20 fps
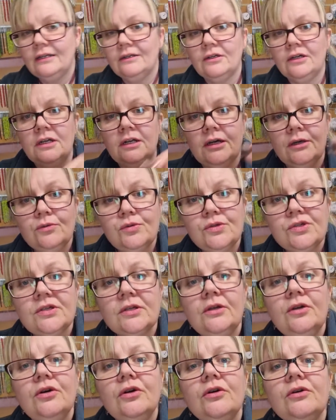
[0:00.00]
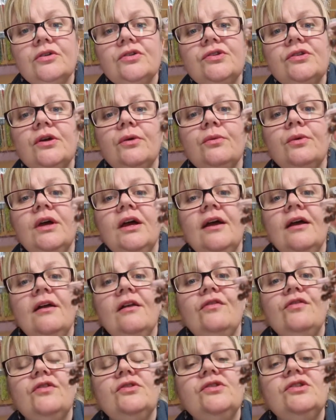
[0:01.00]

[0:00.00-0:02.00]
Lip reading: closer look. So the